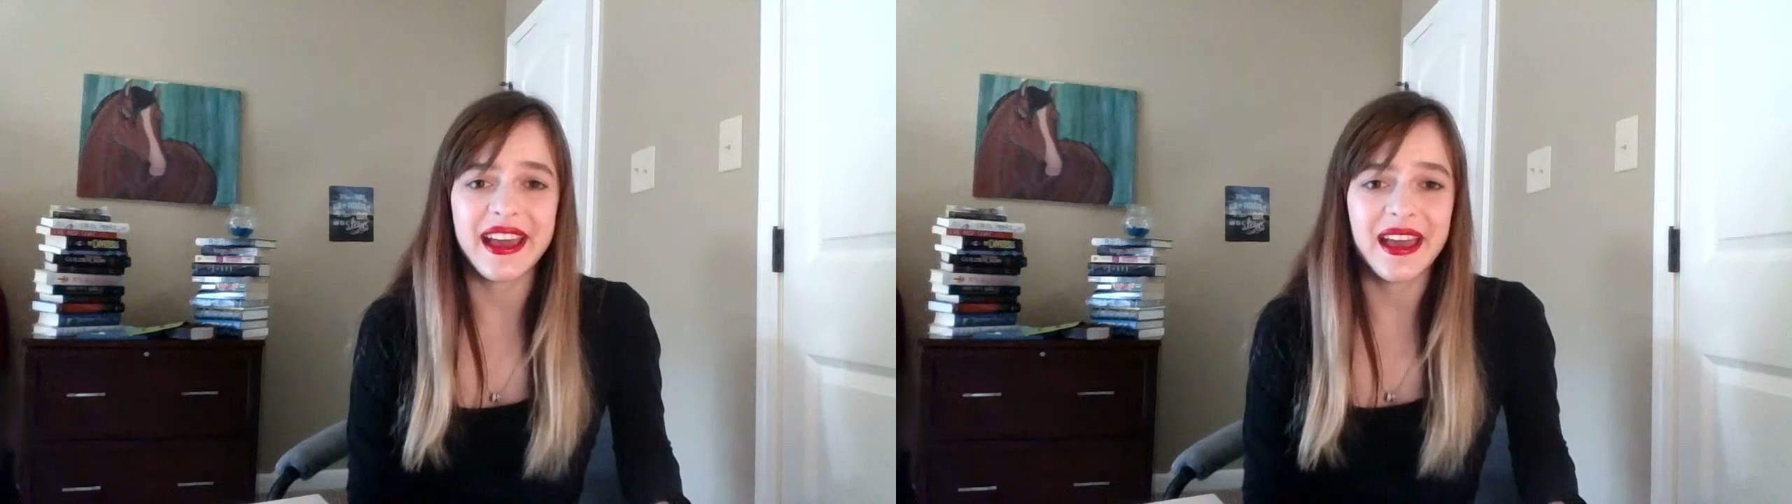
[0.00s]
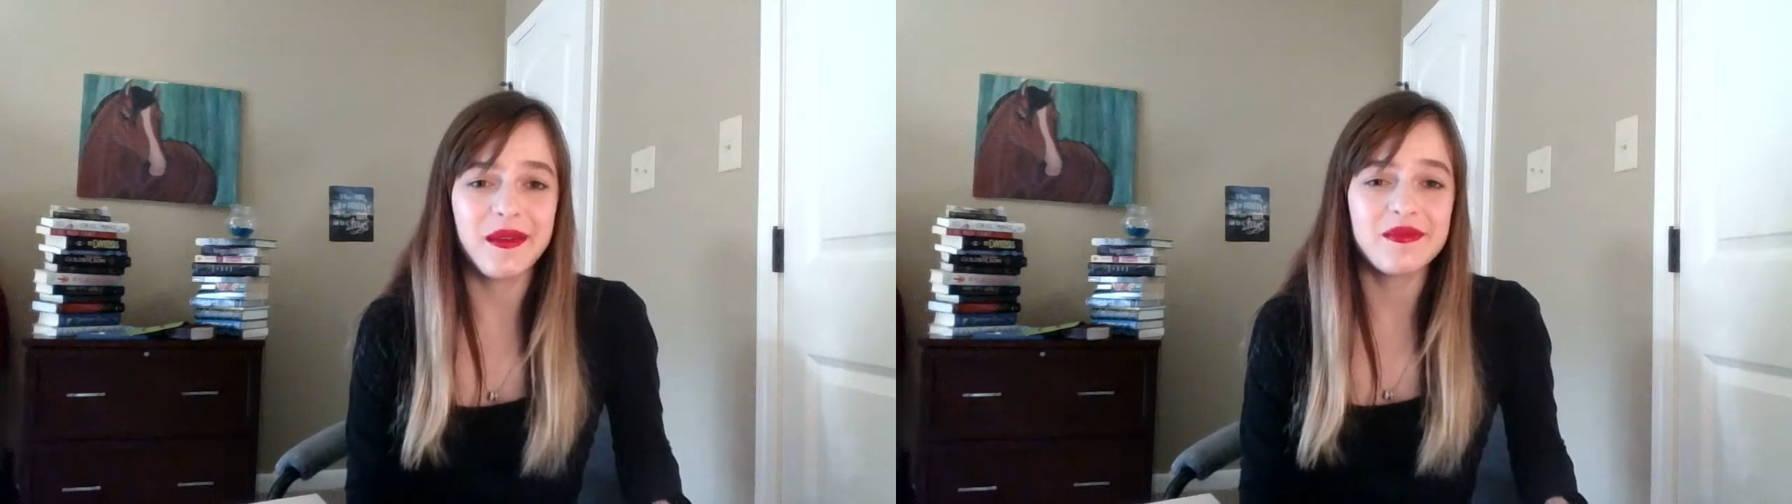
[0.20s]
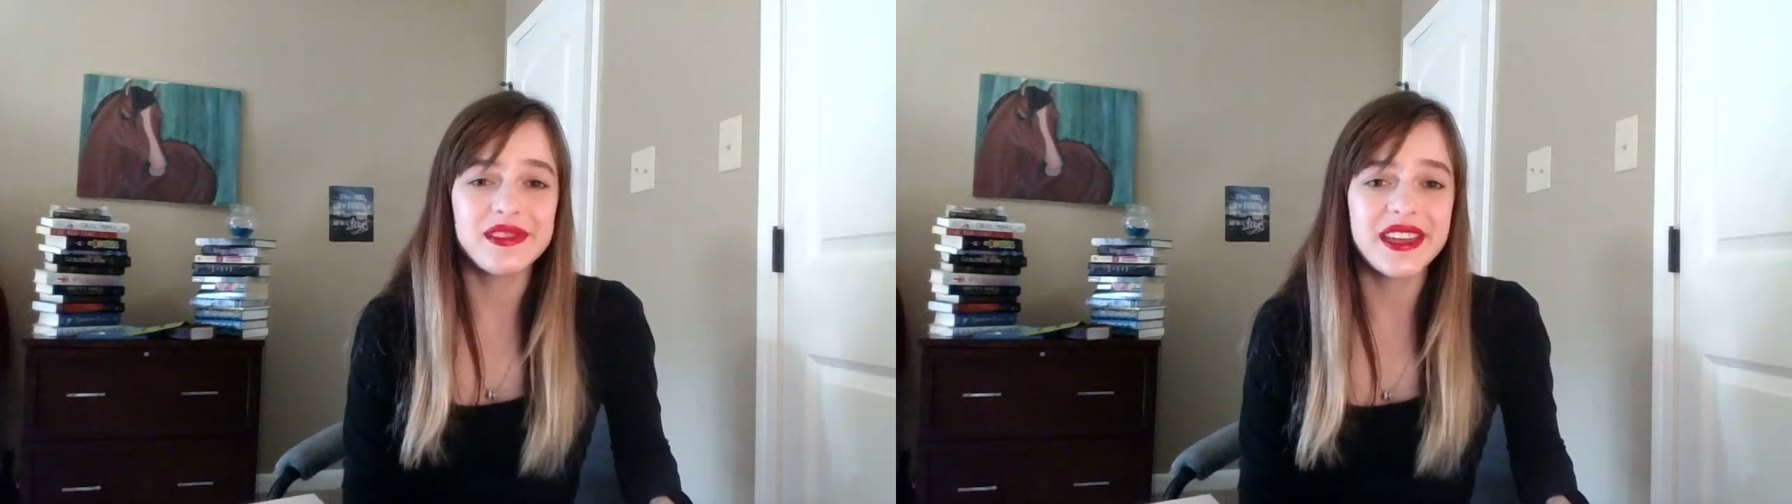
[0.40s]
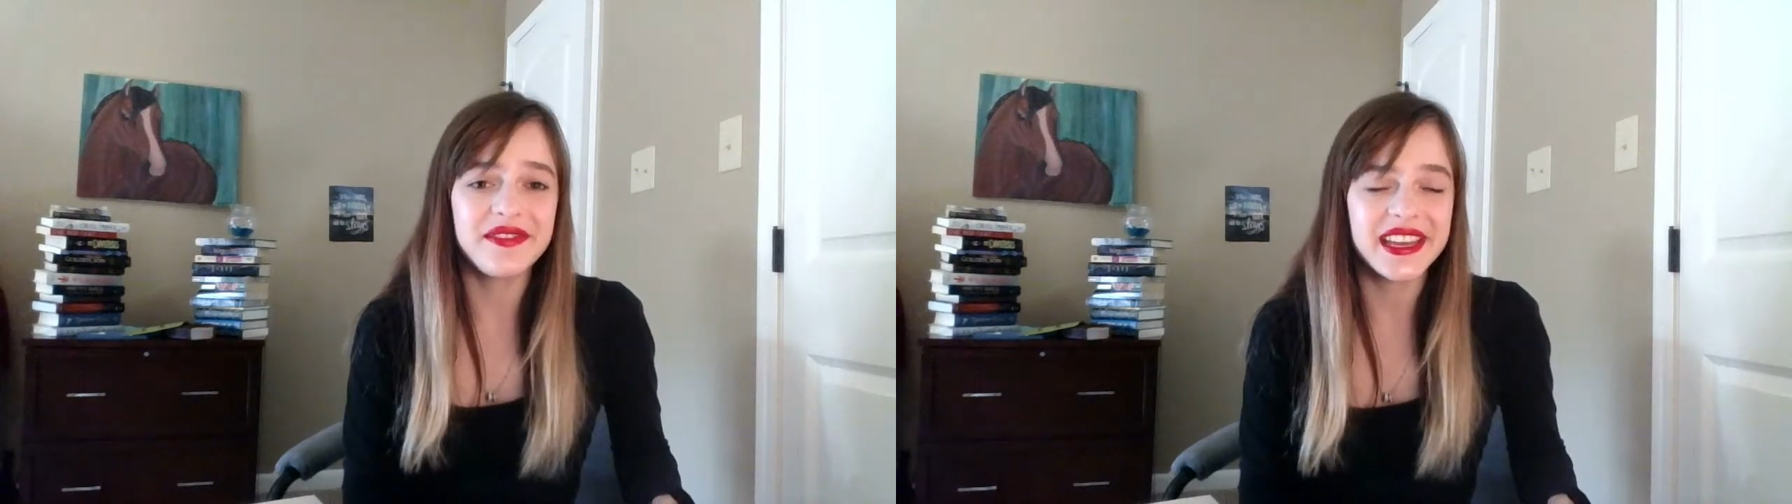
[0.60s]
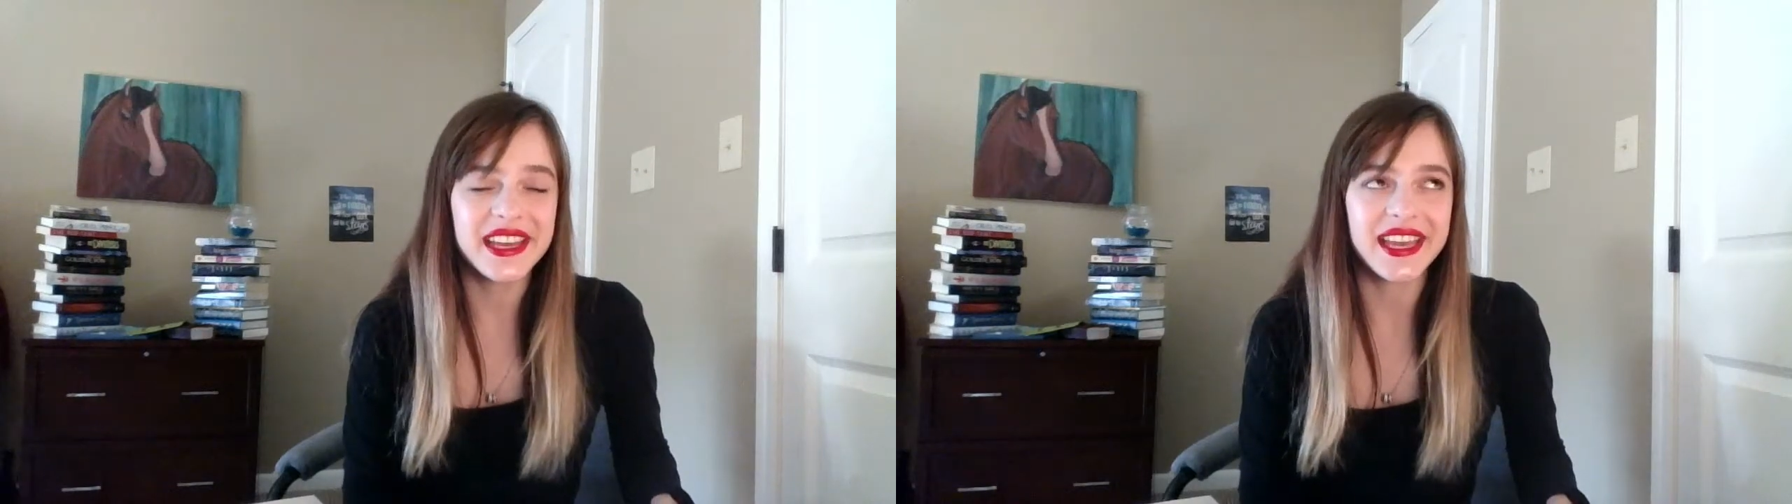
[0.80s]
I'm
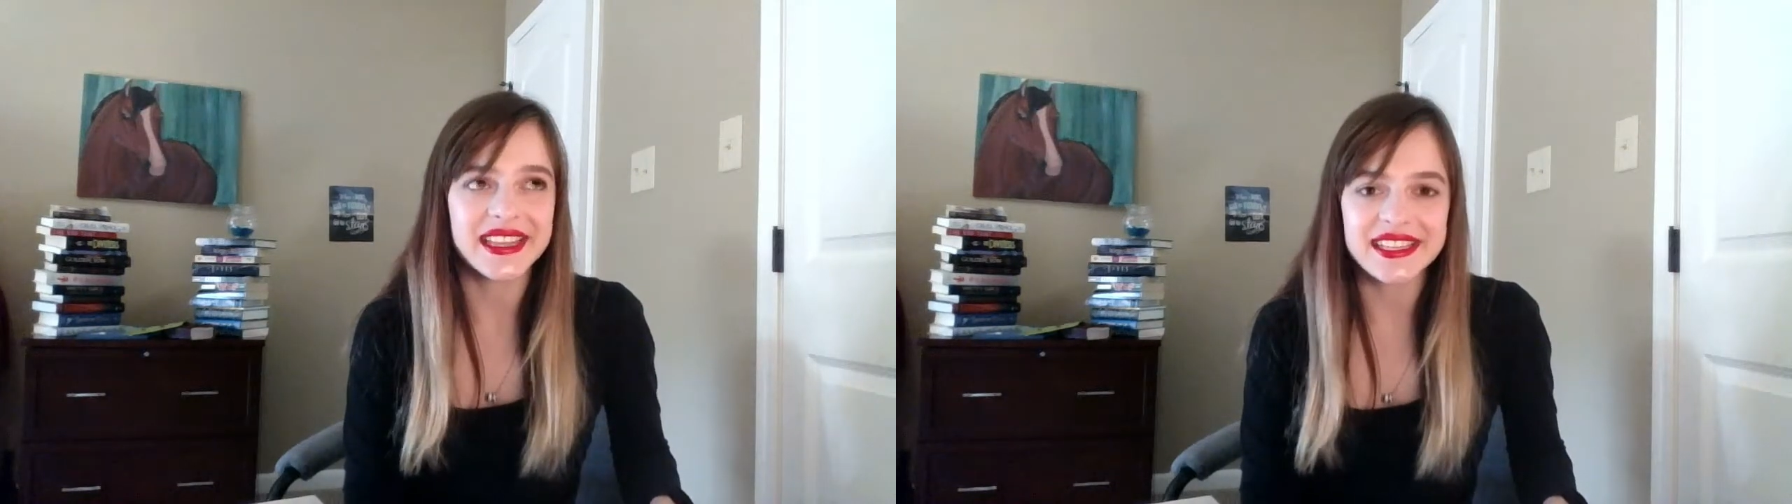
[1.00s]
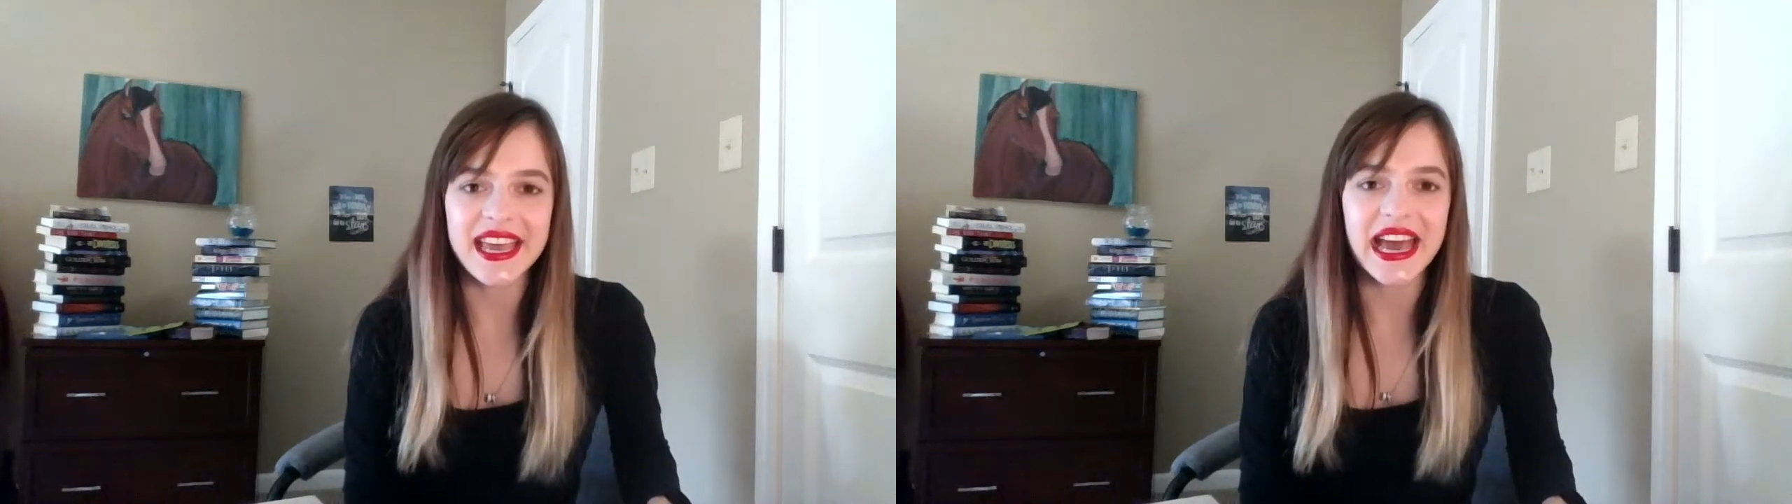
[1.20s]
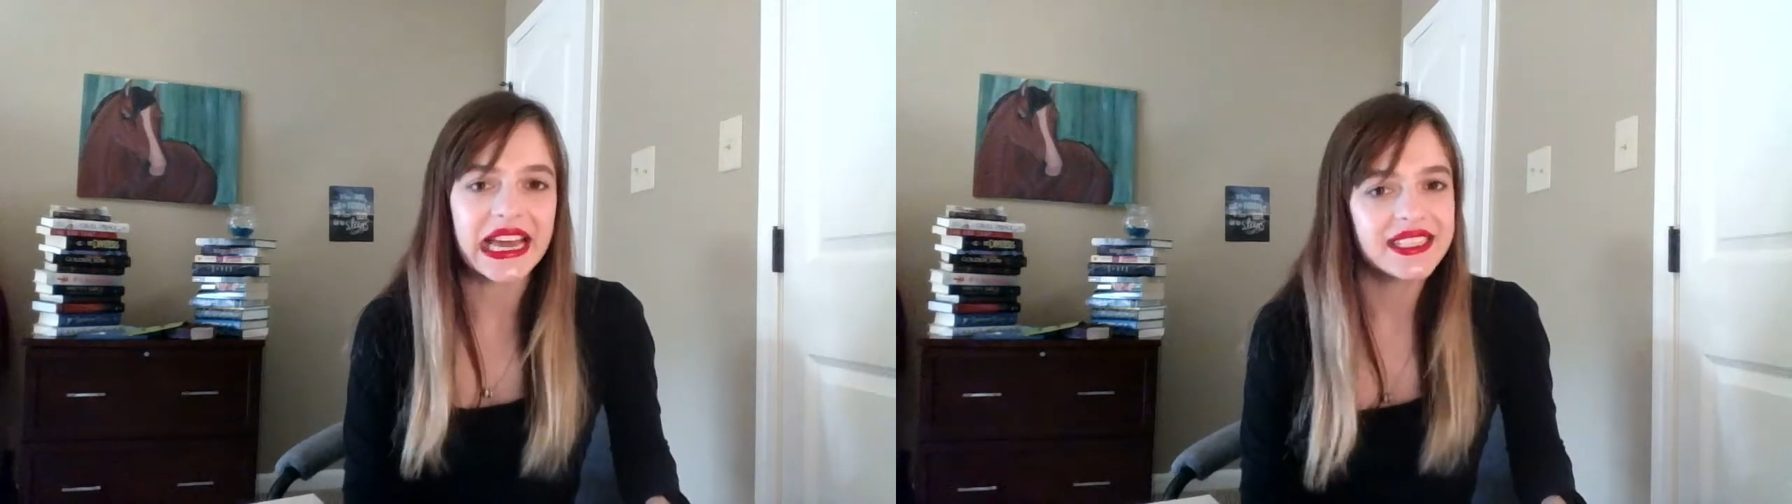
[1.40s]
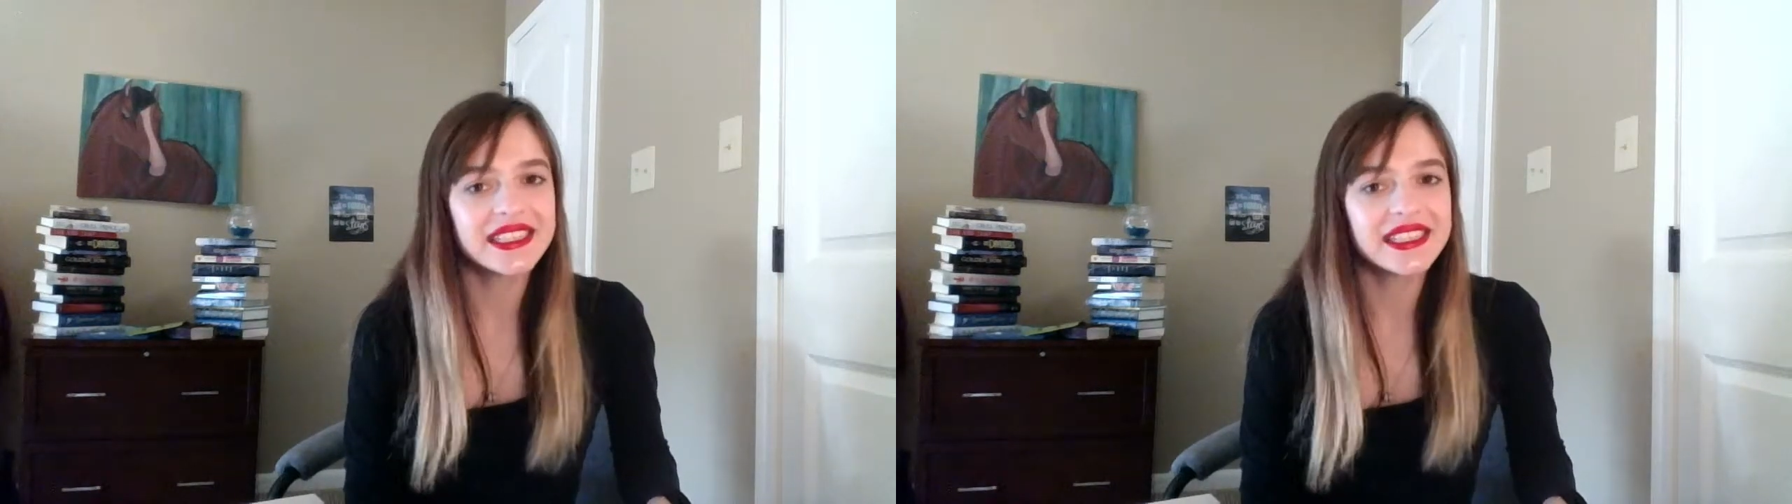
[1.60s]
definitely against that.